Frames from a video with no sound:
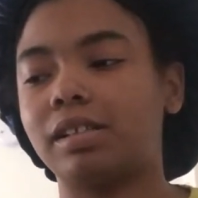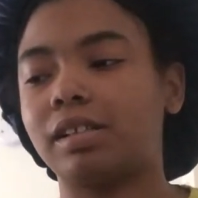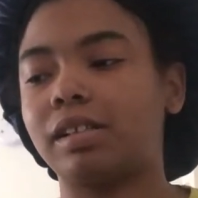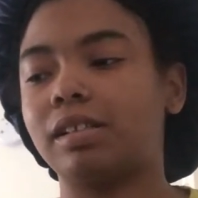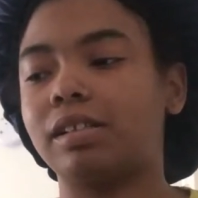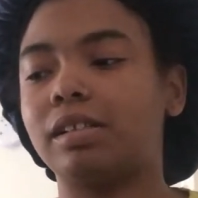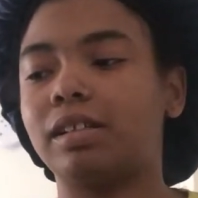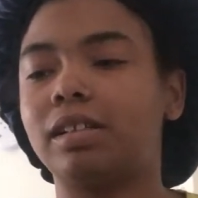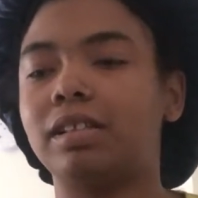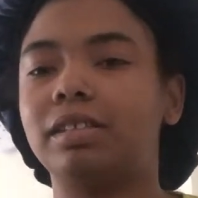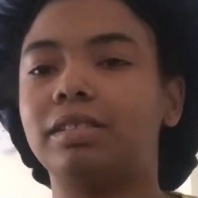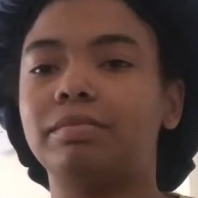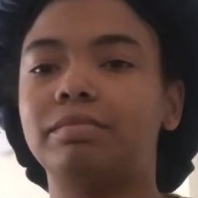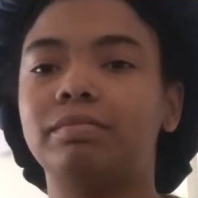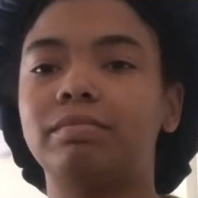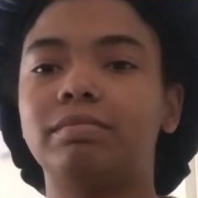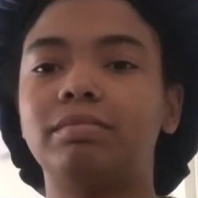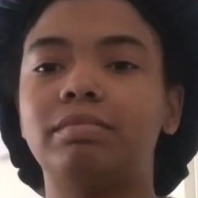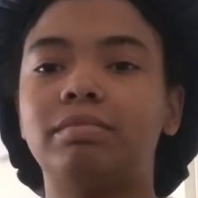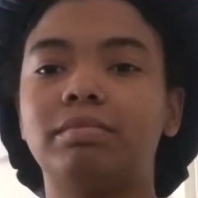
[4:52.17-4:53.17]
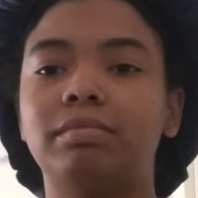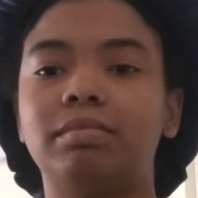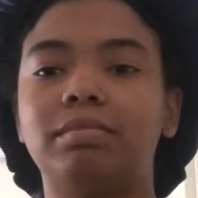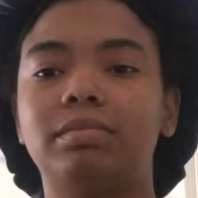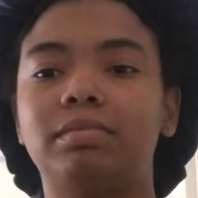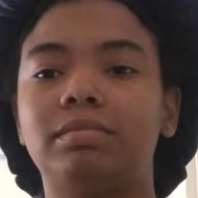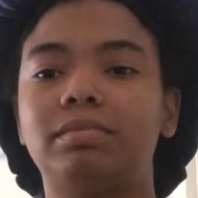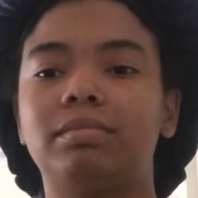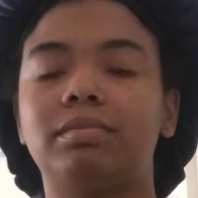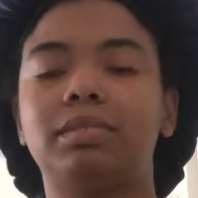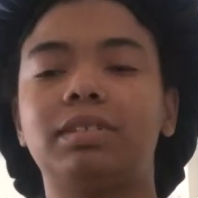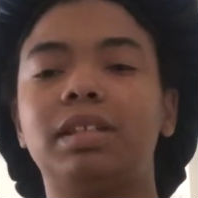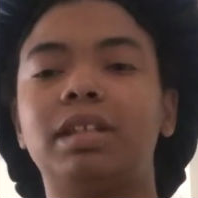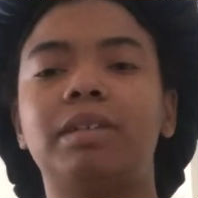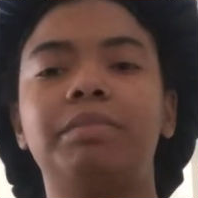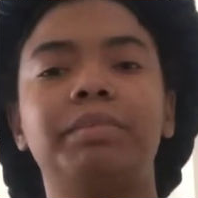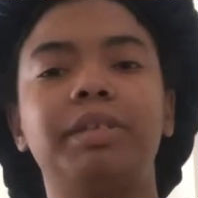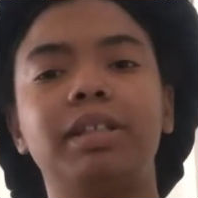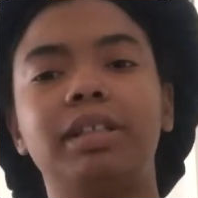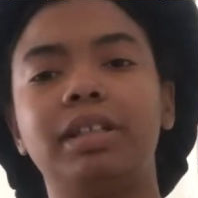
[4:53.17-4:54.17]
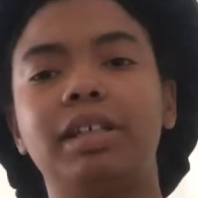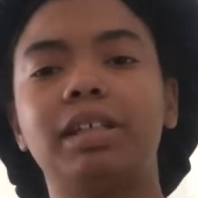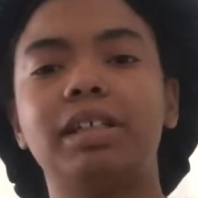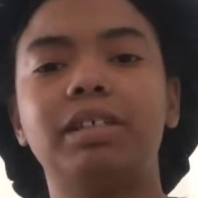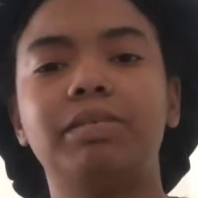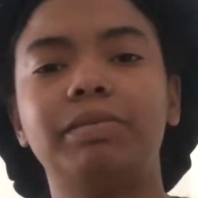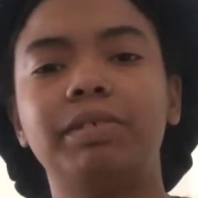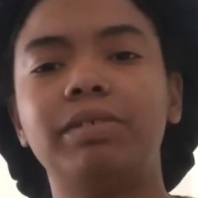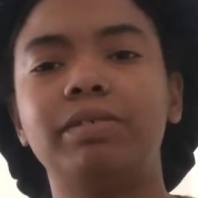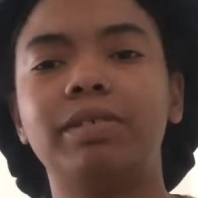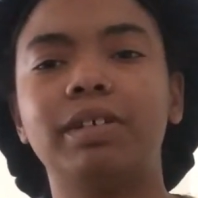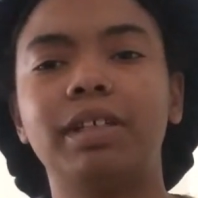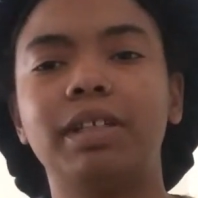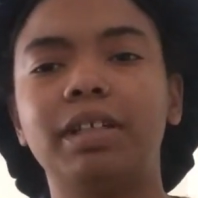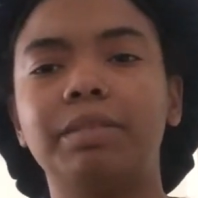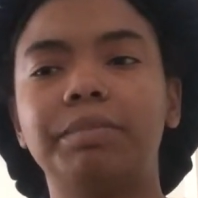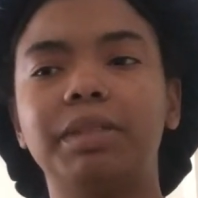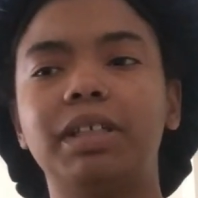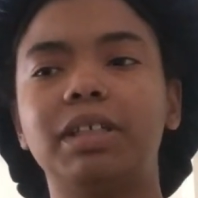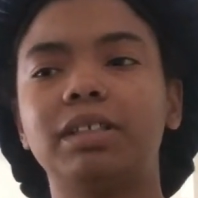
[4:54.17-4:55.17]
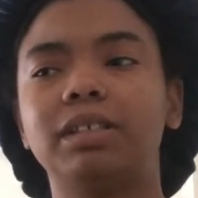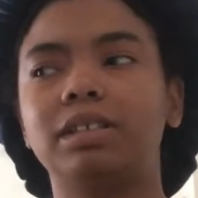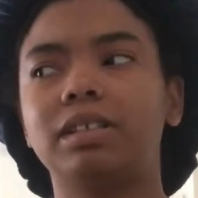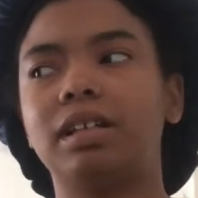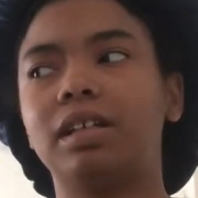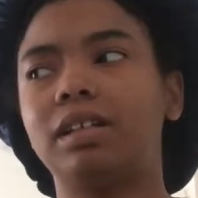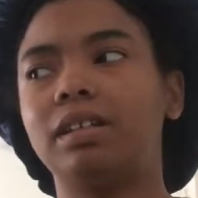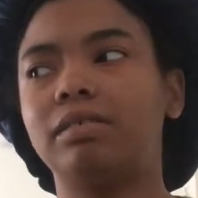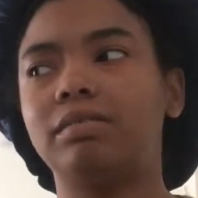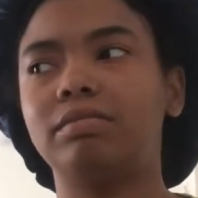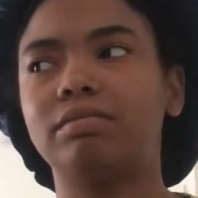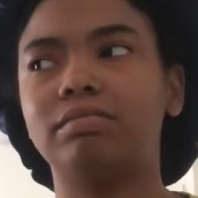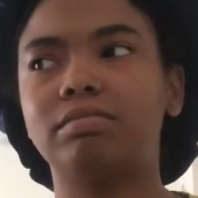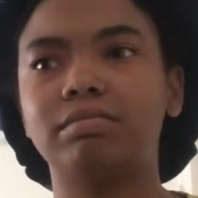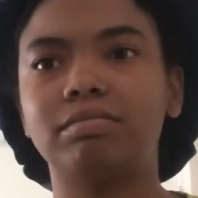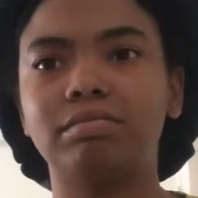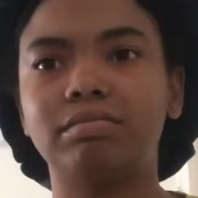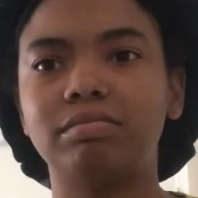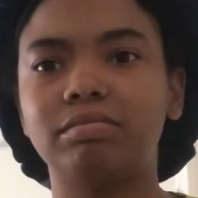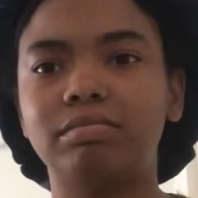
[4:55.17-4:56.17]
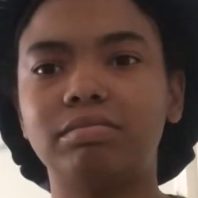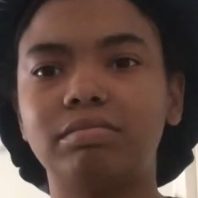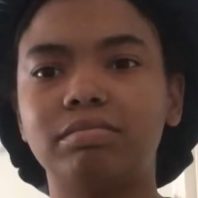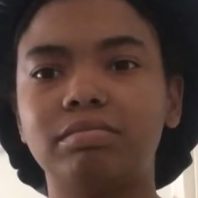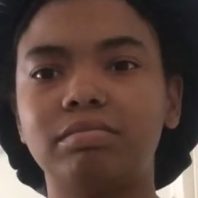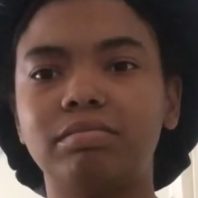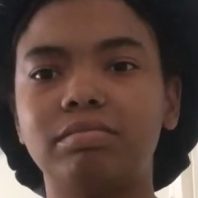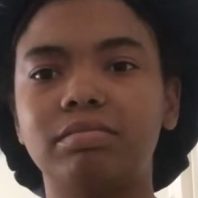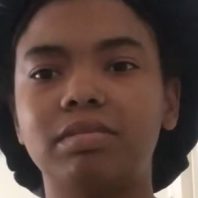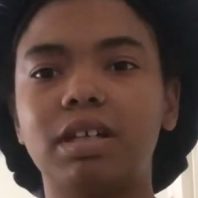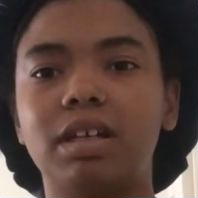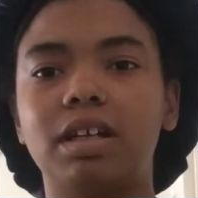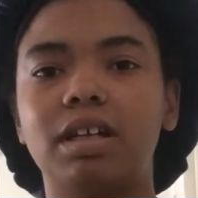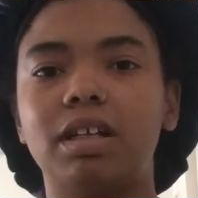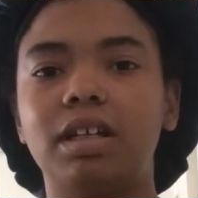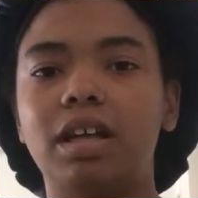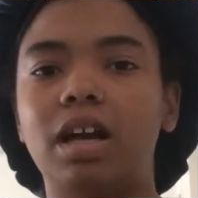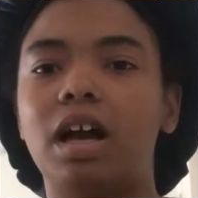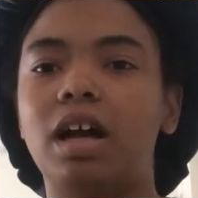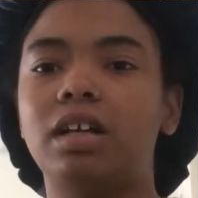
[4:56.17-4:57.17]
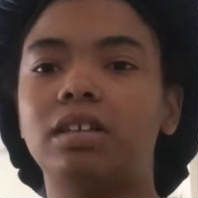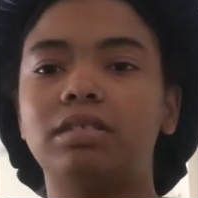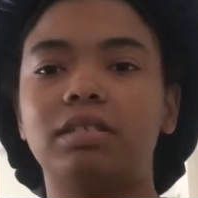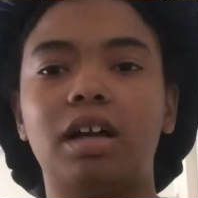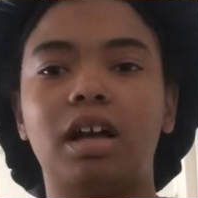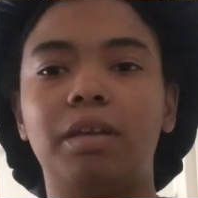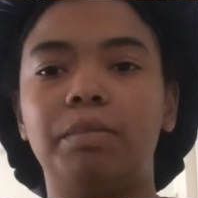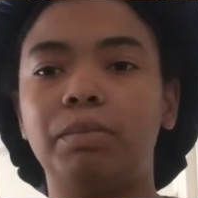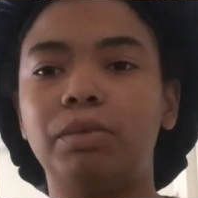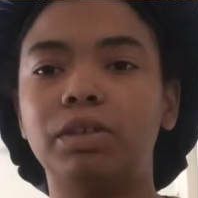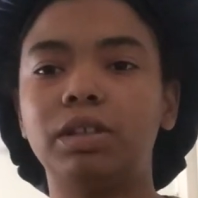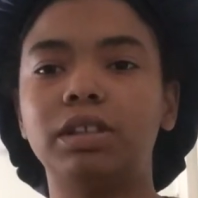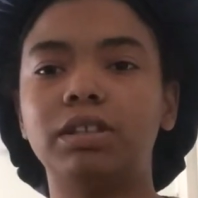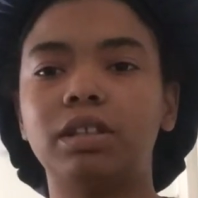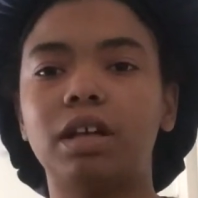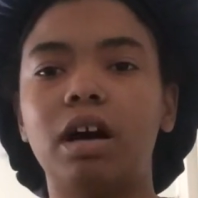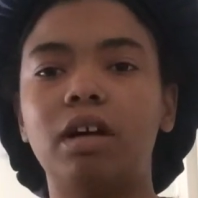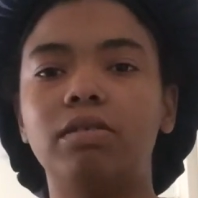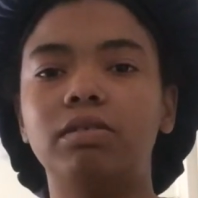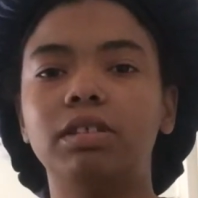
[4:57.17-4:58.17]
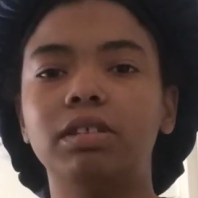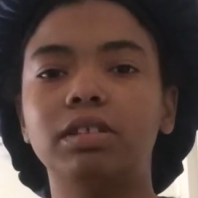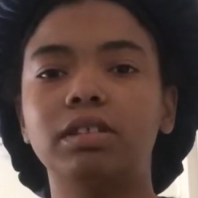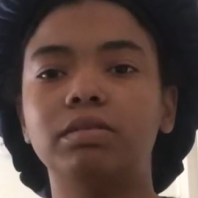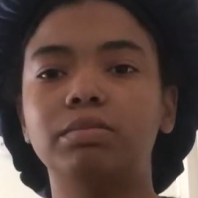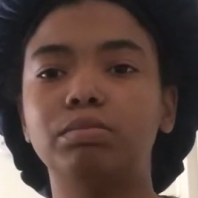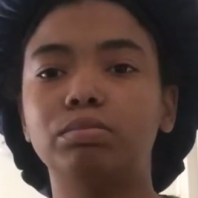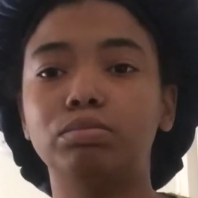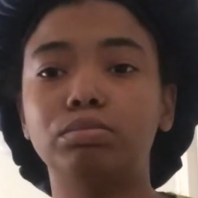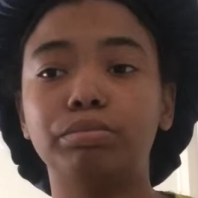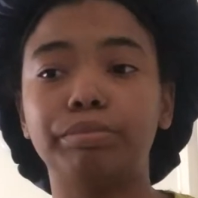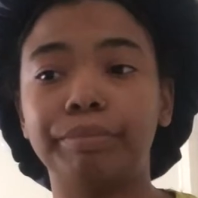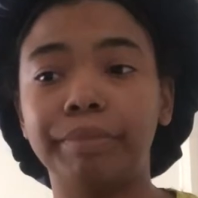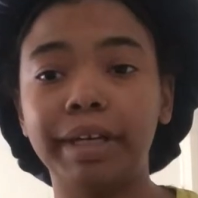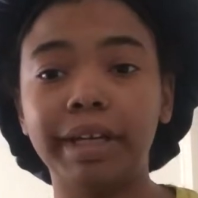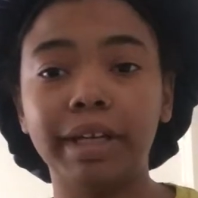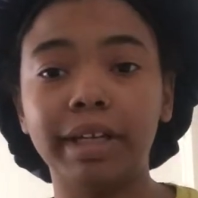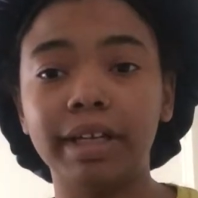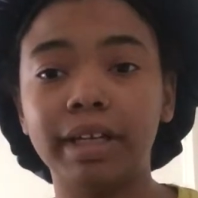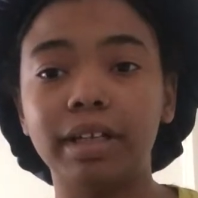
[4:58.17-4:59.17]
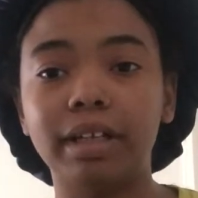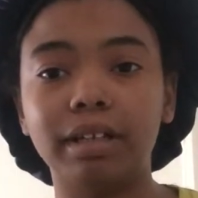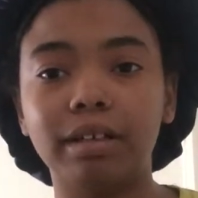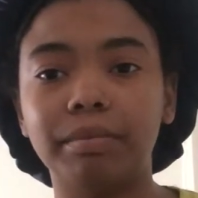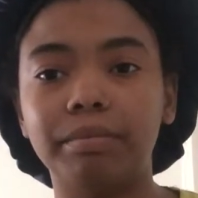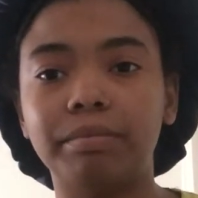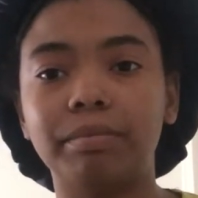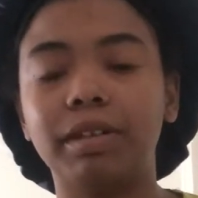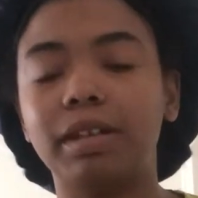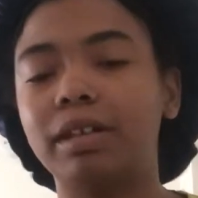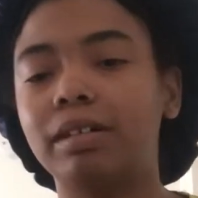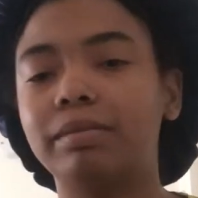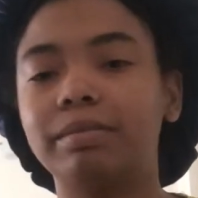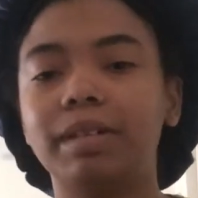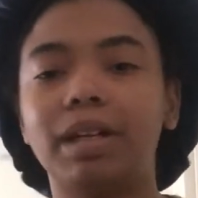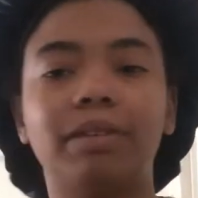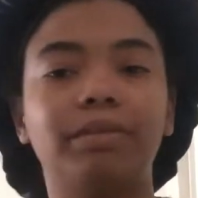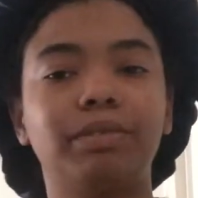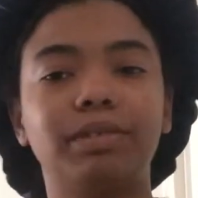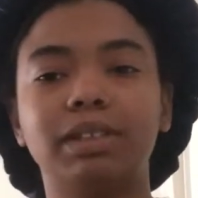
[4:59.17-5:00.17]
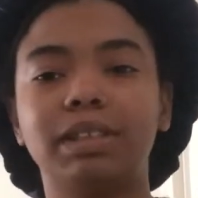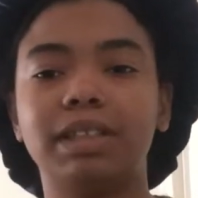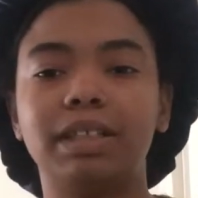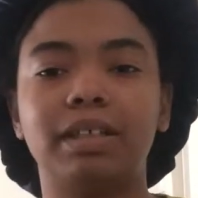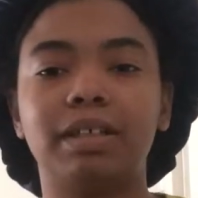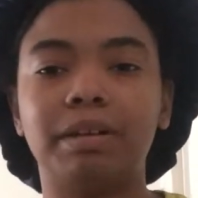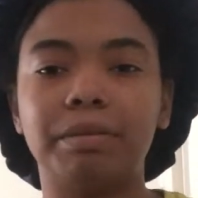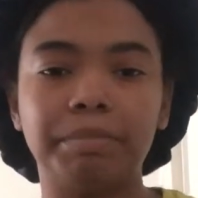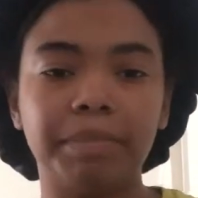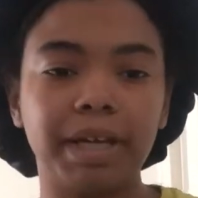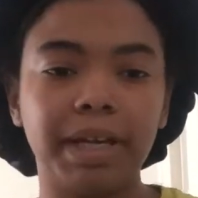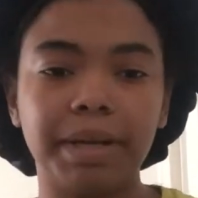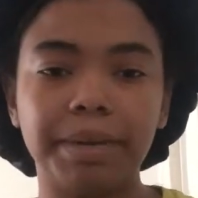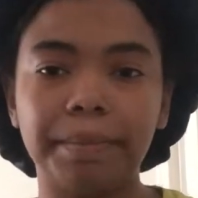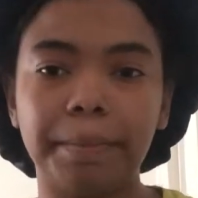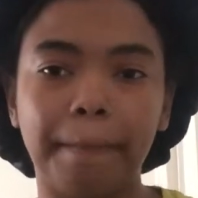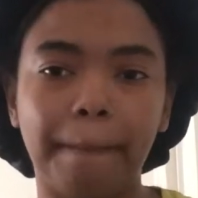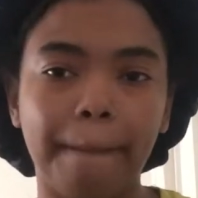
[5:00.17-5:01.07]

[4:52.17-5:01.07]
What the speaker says: Like, here we go again because, like, yeah, like, boys always, men, well, I won't say no men,